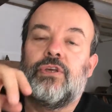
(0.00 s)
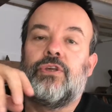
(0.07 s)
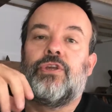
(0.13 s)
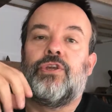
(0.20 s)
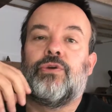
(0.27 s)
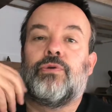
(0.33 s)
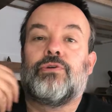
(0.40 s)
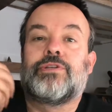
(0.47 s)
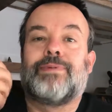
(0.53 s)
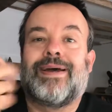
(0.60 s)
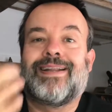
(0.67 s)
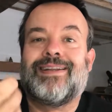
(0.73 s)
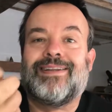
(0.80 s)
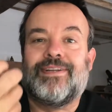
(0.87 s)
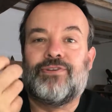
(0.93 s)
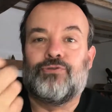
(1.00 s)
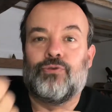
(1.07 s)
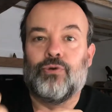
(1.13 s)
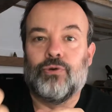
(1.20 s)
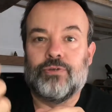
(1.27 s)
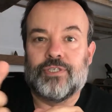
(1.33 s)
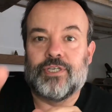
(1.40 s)
you're automatically
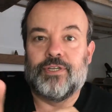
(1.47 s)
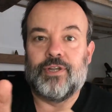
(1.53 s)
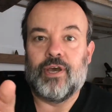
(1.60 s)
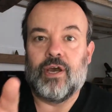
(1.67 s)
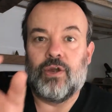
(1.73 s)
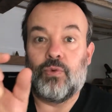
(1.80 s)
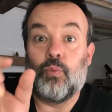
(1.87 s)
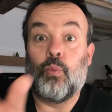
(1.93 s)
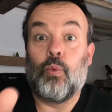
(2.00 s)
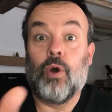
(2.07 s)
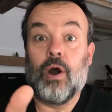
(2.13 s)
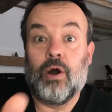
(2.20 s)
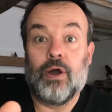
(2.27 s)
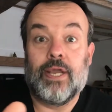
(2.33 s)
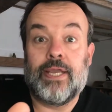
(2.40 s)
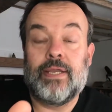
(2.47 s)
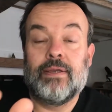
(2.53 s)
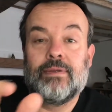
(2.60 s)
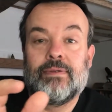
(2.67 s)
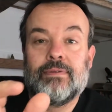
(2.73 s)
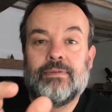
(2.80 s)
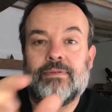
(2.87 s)
drawn to know why
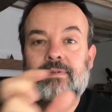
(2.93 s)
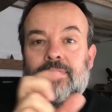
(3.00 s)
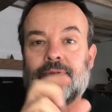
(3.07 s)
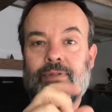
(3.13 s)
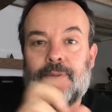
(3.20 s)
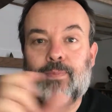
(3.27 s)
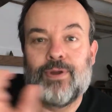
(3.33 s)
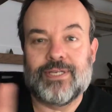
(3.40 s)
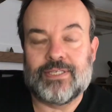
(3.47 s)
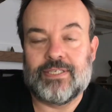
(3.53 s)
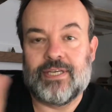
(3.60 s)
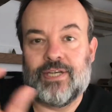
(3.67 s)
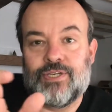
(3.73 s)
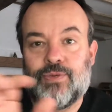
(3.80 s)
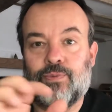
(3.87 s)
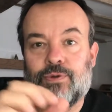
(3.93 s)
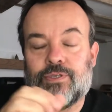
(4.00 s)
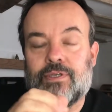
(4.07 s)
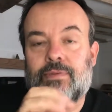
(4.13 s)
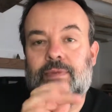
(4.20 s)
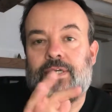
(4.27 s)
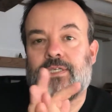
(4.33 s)
the presentation
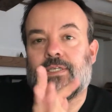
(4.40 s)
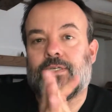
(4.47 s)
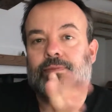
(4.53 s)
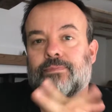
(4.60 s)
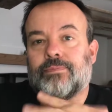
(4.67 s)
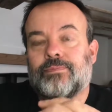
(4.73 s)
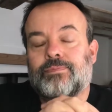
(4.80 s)
wasn't amazing.